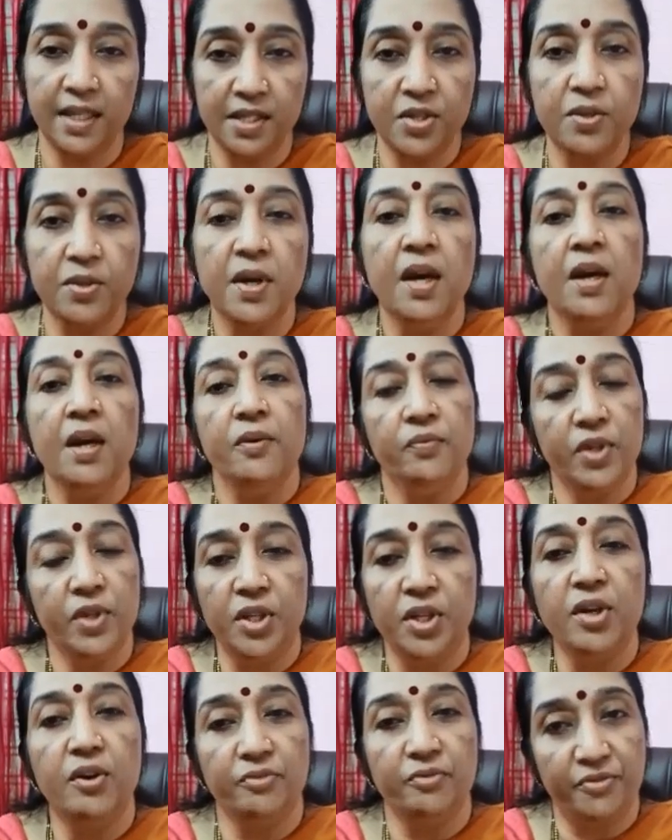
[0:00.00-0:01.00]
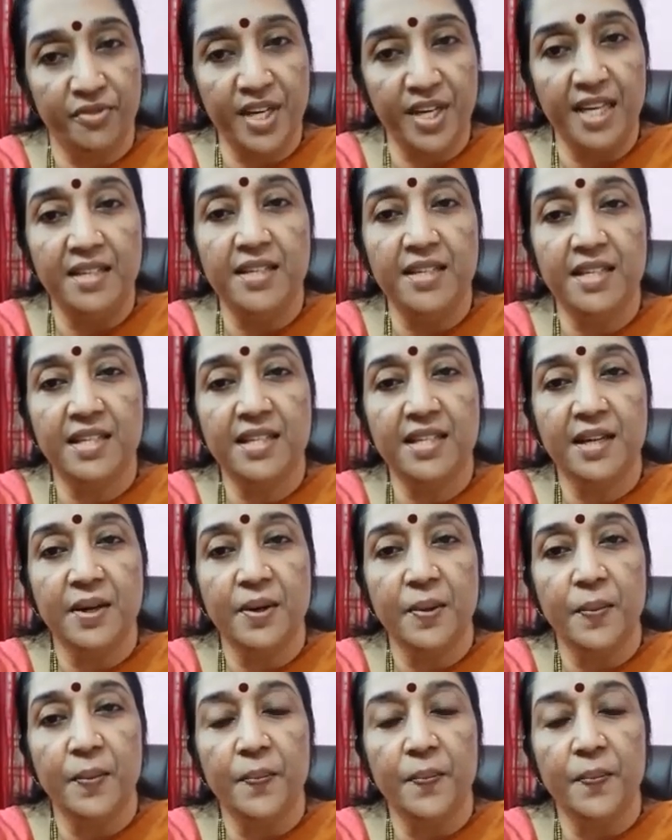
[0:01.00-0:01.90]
touch with your friends.